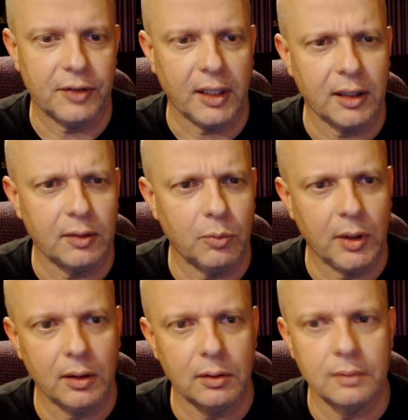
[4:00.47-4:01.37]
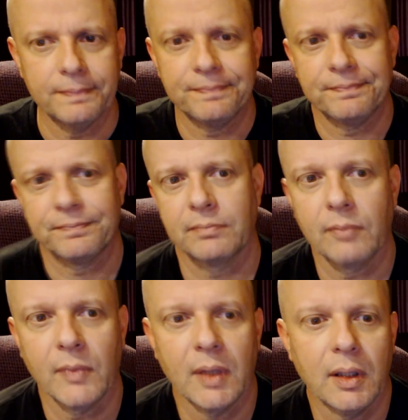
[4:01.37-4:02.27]
to say well,
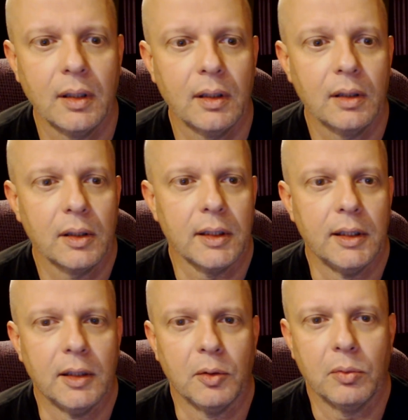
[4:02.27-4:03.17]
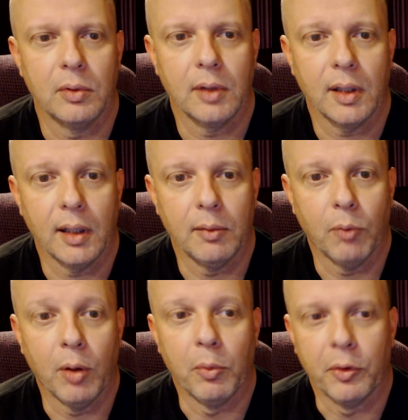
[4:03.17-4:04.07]
you know, I
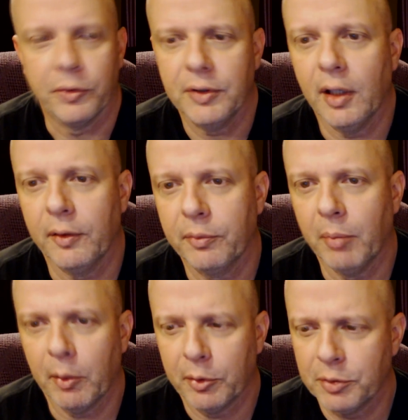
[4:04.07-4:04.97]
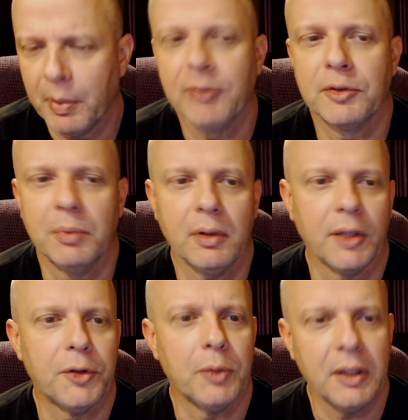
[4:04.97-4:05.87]
want more stuff. My
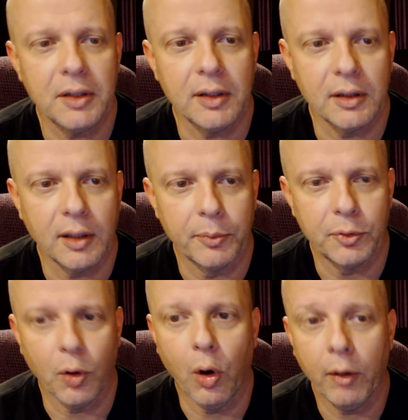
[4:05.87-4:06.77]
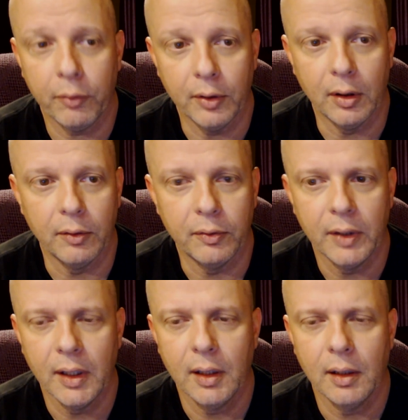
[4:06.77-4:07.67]
responsibility to India comes off
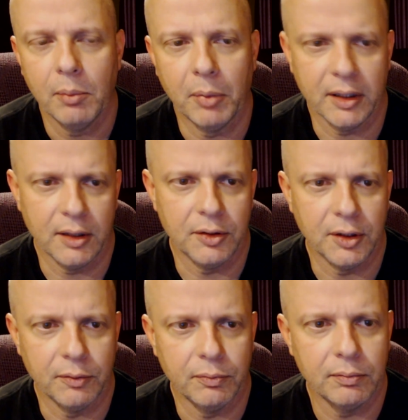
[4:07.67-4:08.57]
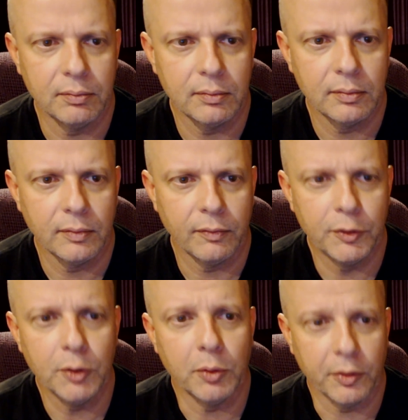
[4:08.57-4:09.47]
of my Indian
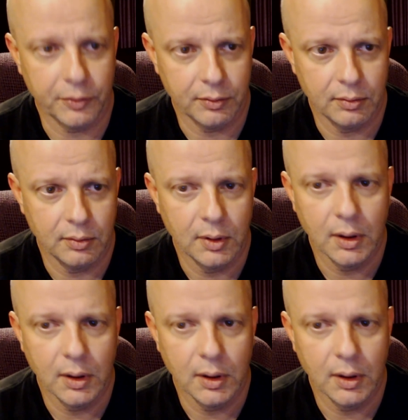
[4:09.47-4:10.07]
viewers,